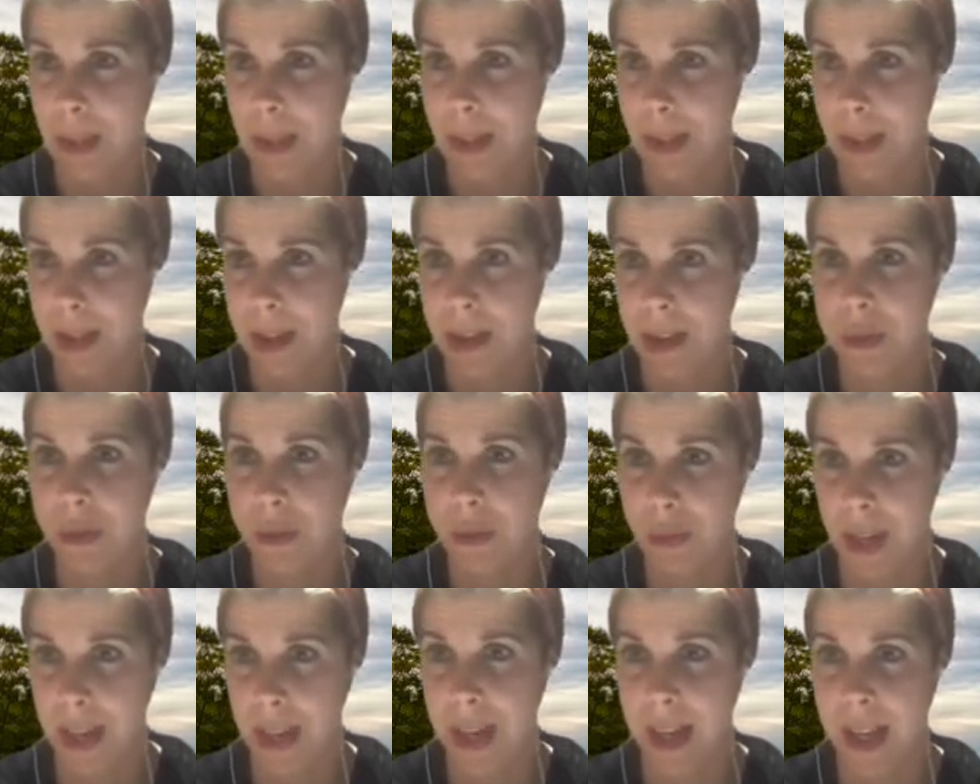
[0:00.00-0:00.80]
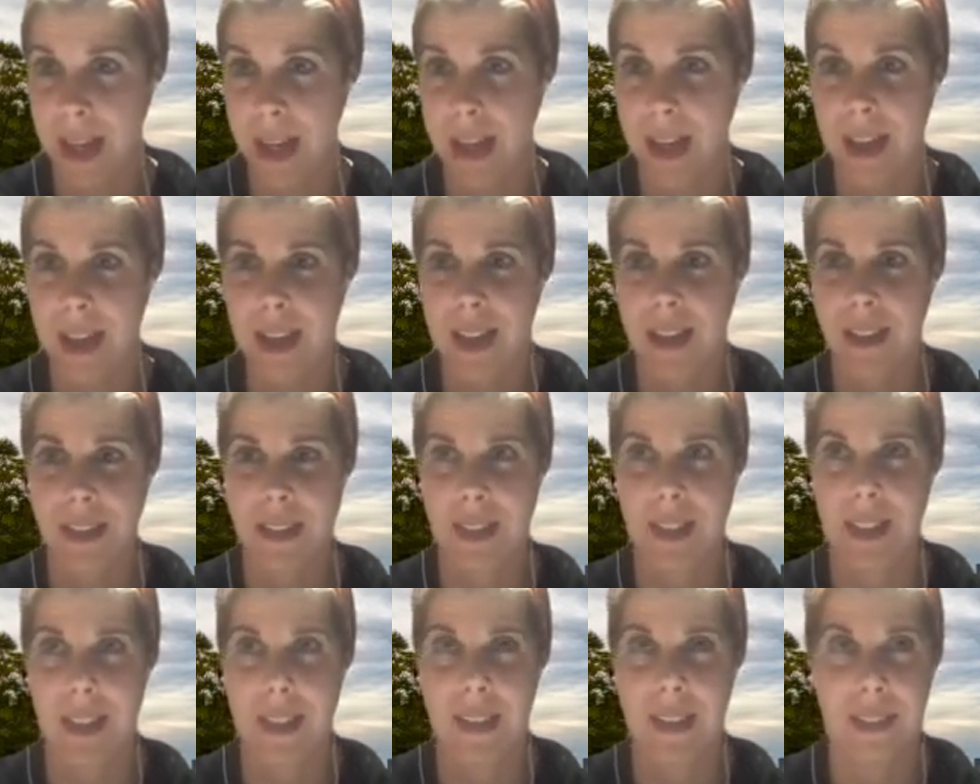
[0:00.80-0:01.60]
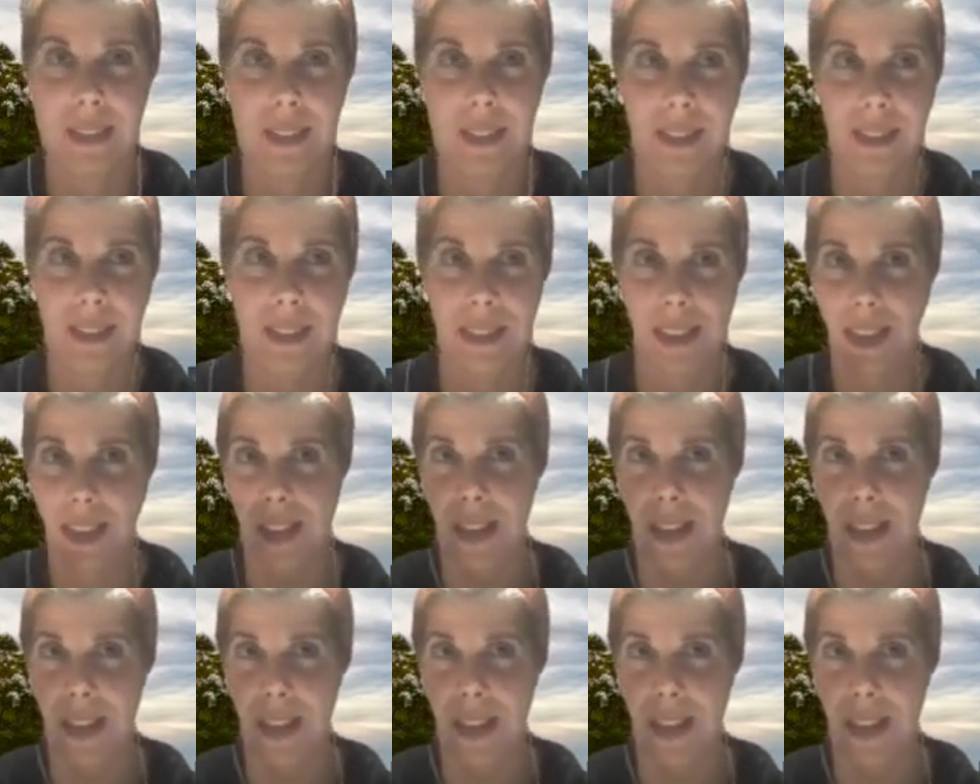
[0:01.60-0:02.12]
kind of way that is